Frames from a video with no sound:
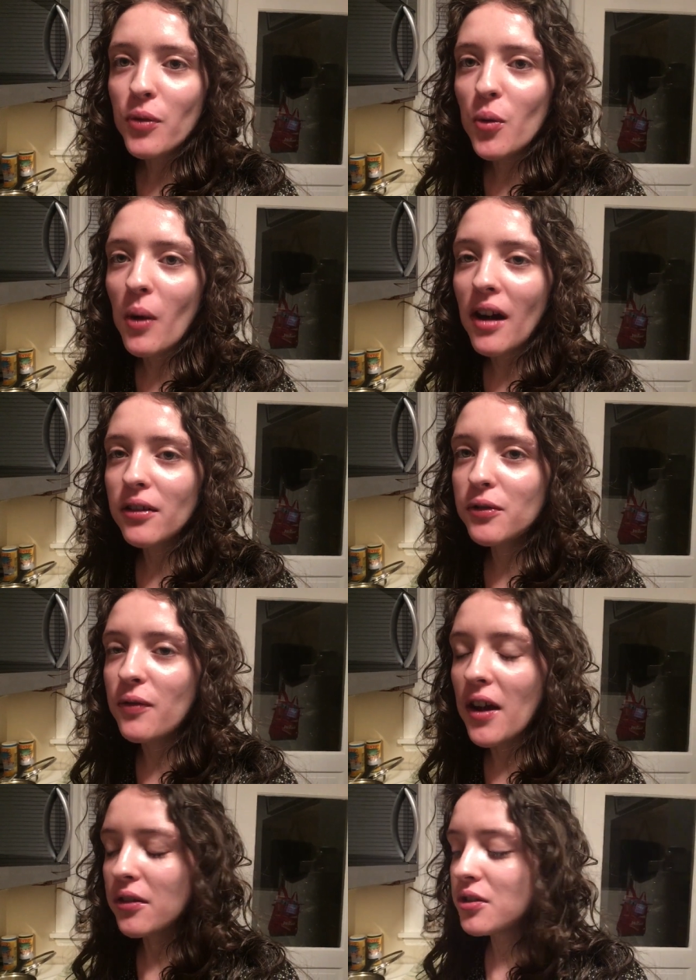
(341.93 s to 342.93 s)
The wild
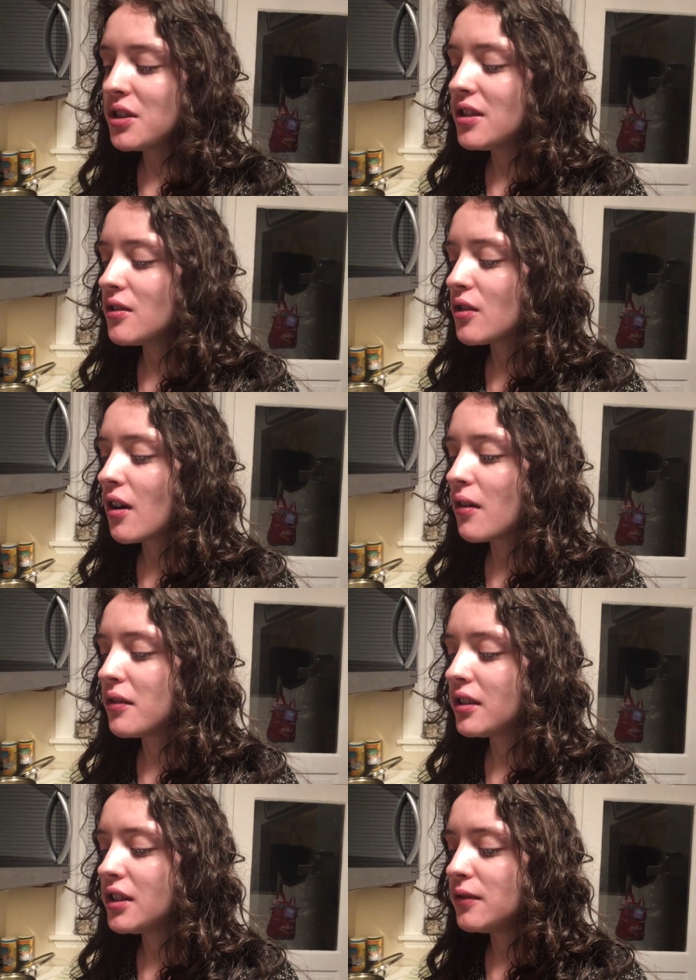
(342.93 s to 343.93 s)
fennel seeds are a
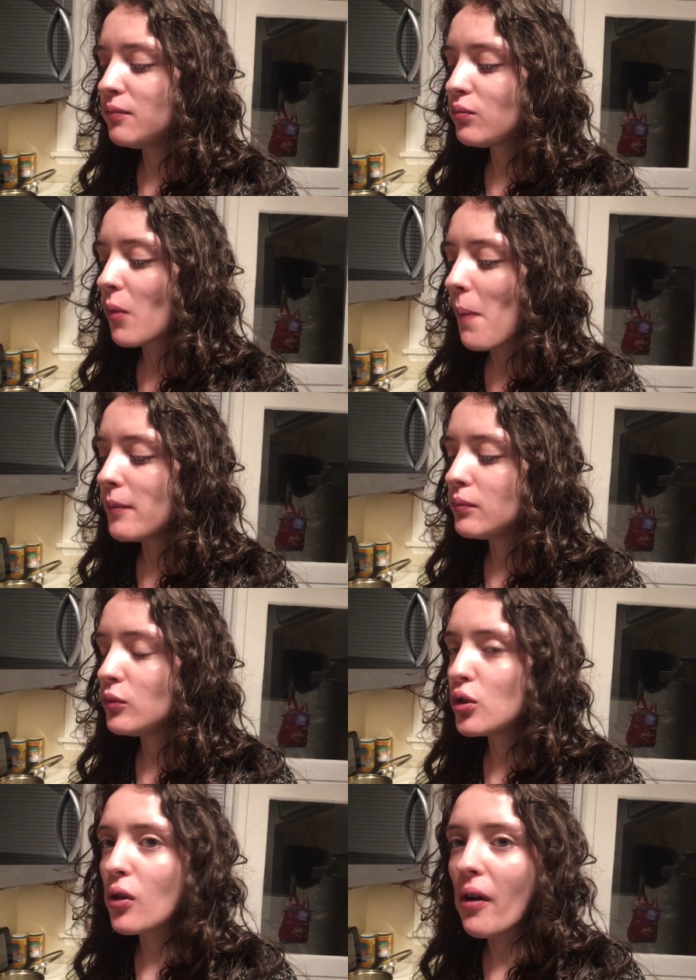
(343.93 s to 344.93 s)
really
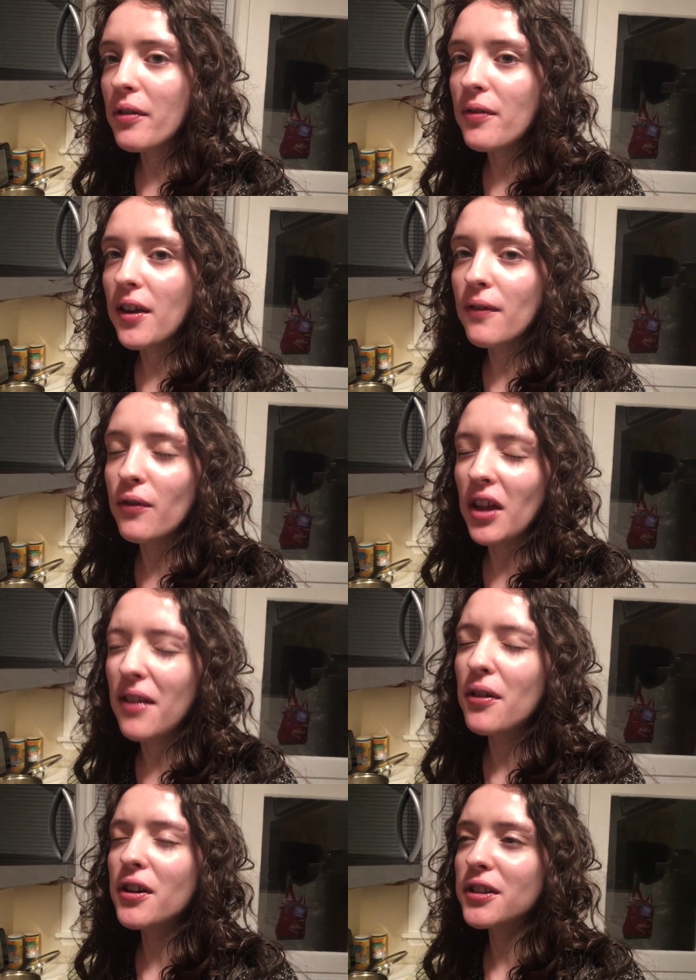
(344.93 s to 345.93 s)
strong
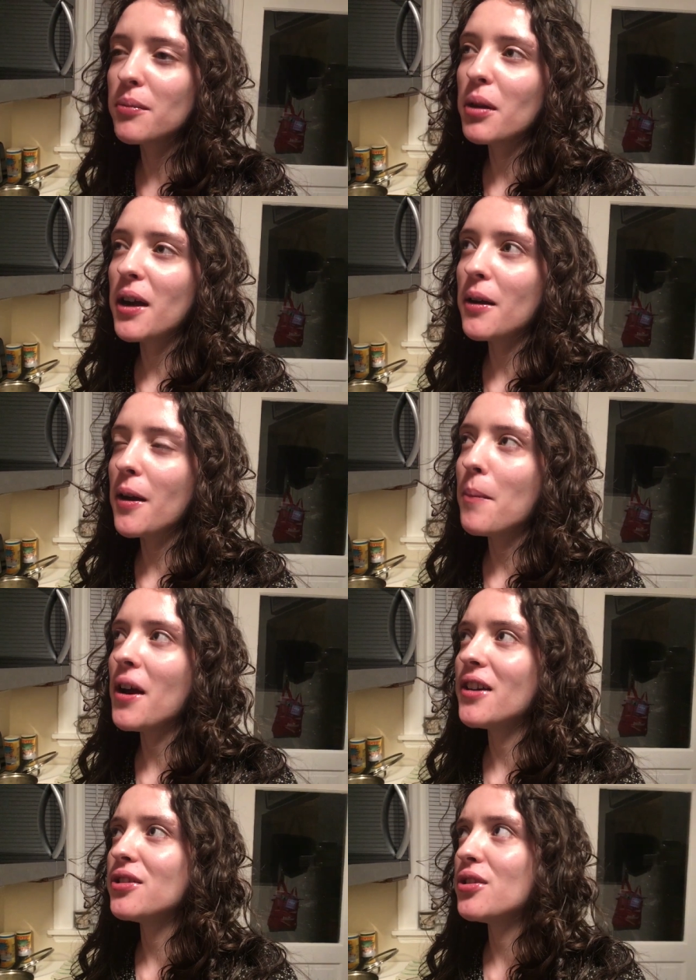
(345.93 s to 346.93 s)
flavor
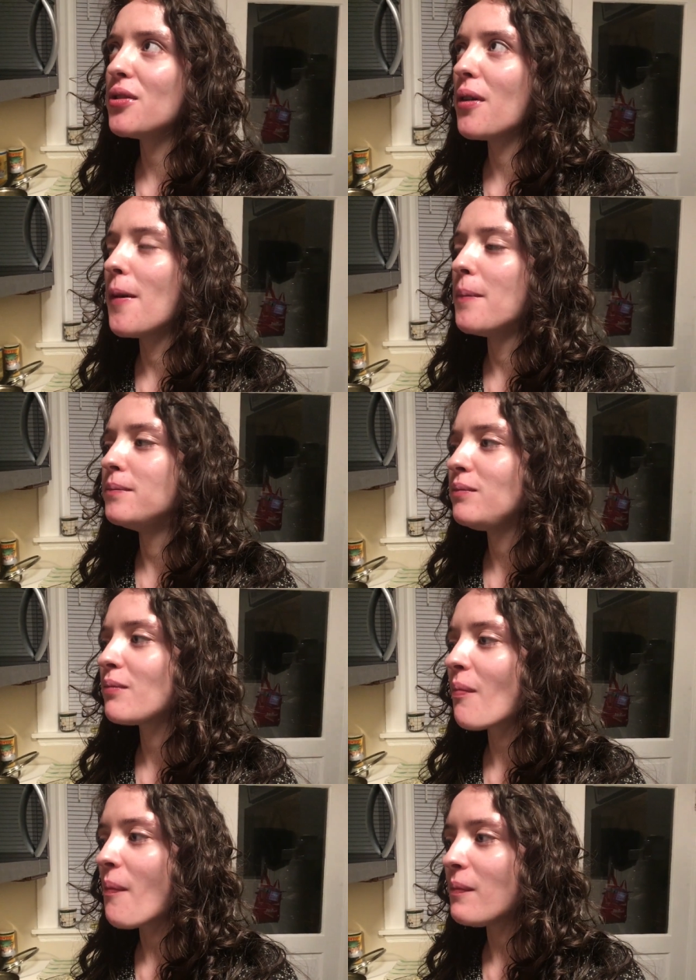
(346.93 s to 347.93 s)
compared to
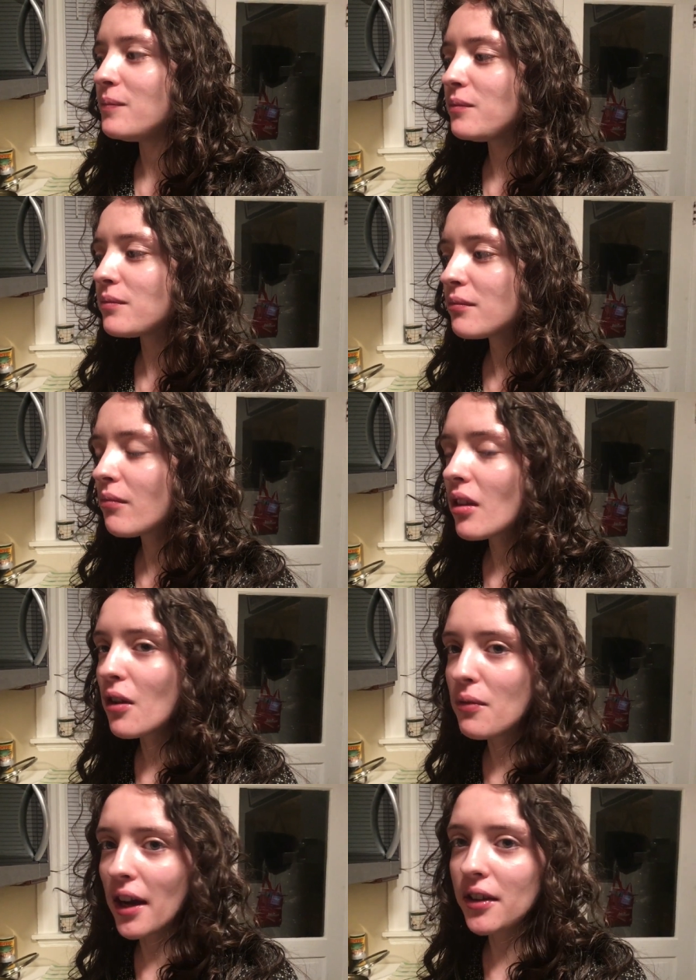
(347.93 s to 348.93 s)

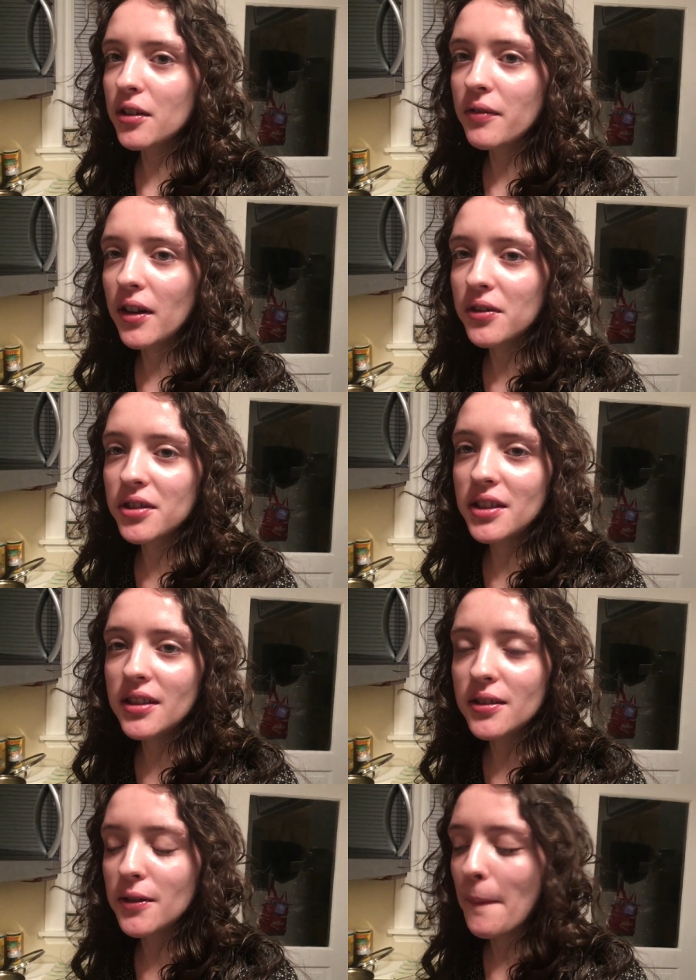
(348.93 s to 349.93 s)
regular fennel
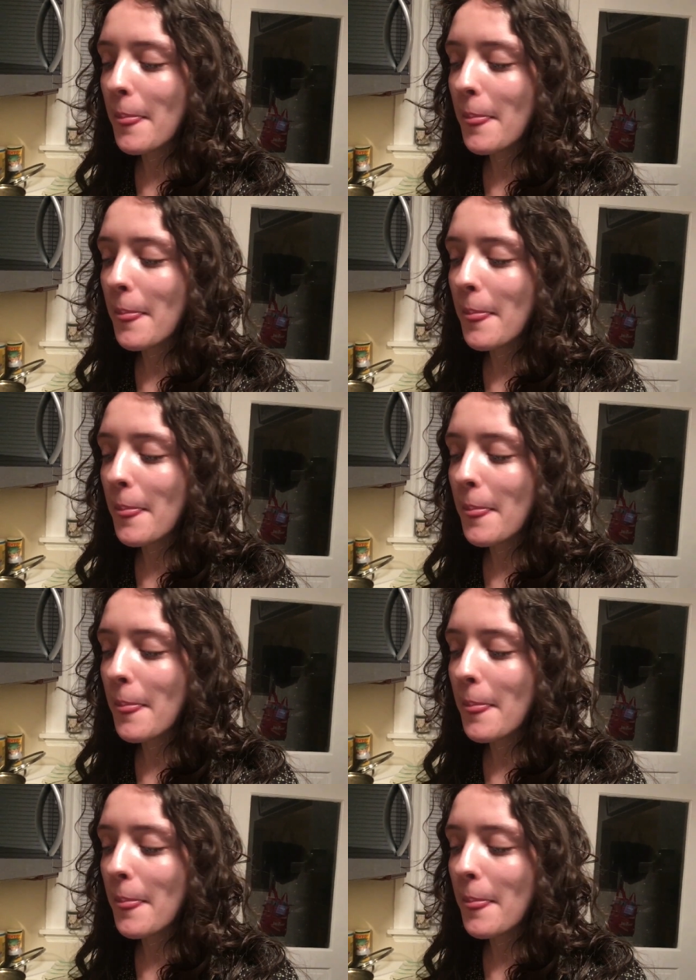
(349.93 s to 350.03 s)
seeds.